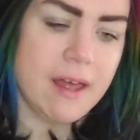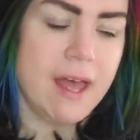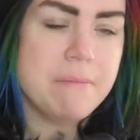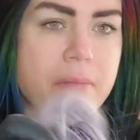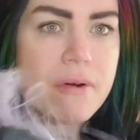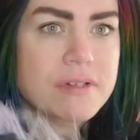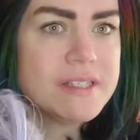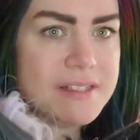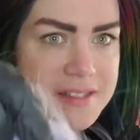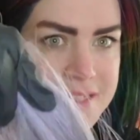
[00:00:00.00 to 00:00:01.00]
I'm most
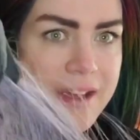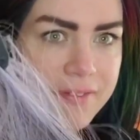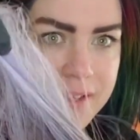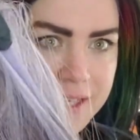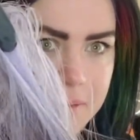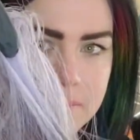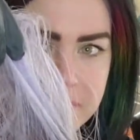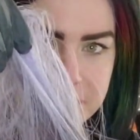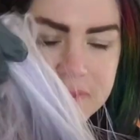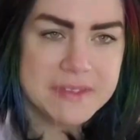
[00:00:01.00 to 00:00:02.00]
definitely
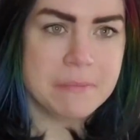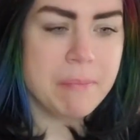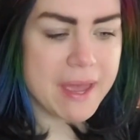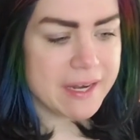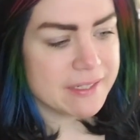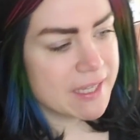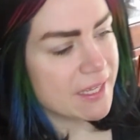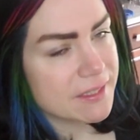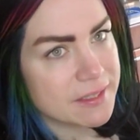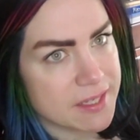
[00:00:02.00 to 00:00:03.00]
betting
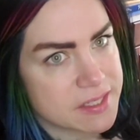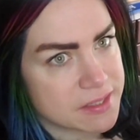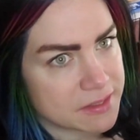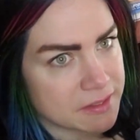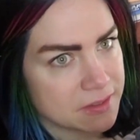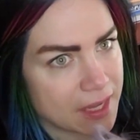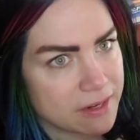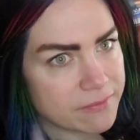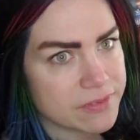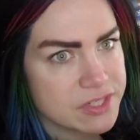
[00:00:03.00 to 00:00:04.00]
that this kind
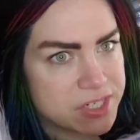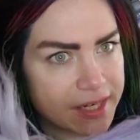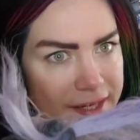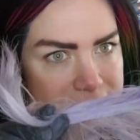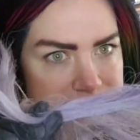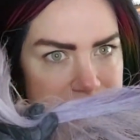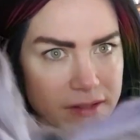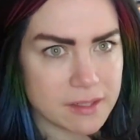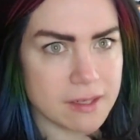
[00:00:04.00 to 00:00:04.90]
of the shadation,